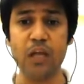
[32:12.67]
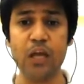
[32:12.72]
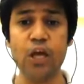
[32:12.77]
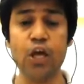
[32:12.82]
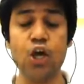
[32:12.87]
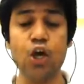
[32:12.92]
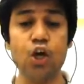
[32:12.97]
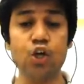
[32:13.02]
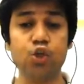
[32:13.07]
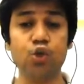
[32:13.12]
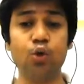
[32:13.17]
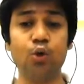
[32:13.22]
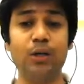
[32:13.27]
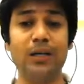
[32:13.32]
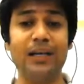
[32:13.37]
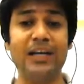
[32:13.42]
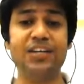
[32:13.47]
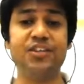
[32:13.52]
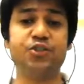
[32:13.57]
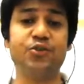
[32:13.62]
So
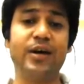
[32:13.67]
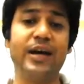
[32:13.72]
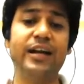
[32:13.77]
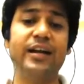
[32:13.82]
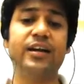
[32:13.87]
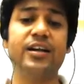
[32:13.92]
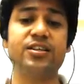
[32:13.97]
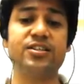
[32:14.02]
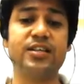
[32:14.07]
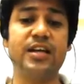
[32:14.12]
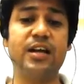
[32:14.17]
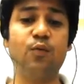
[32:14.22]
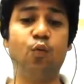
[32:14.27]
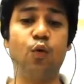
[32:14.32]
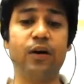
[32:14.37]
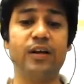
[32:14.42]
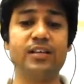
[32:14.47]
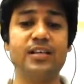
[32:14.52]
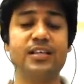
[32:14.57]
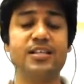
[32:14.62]
let's try and understand what is
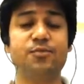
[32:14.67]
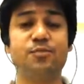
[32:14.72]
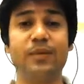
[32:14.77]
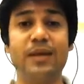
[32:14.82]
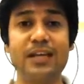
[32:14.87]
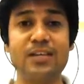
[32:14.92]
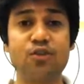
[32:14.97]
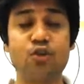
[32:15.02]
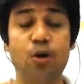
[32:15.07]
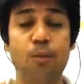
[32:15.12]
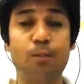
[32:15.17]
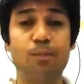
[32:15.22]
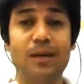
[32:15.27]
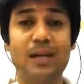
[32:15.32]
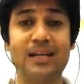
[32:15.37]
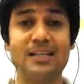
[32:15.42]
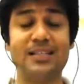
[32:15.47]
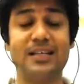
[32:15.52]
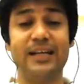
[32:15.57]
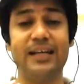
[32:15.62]
the space
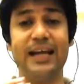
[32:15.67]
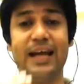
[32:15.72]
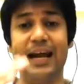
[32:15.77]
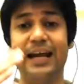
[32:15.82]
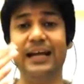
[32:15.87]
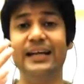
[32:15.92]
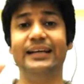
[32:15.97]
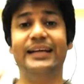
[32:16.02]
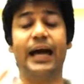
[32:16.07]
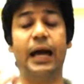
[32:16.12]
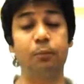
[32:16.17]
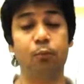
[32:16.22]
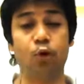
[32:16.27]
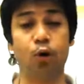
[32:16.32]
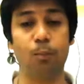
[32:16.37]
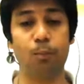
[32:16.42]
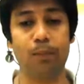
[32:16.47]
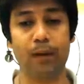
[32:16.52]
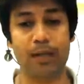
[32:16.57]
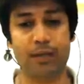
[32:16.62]
complexity and time
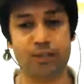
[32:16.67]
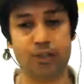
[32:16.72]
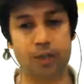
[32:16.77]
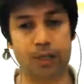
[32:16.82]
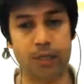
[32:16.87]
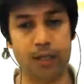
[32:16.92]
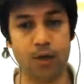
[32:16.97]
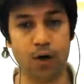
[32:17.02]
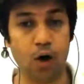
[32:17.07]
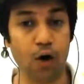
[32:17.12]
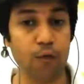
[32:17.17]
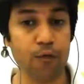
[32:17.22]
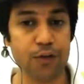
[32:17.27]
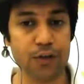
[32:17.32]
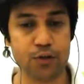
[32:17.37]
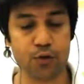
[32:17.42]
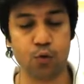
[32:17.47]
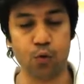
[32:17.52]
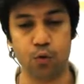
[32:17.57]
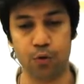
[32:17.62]
complexity of this
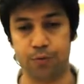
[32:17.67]
code.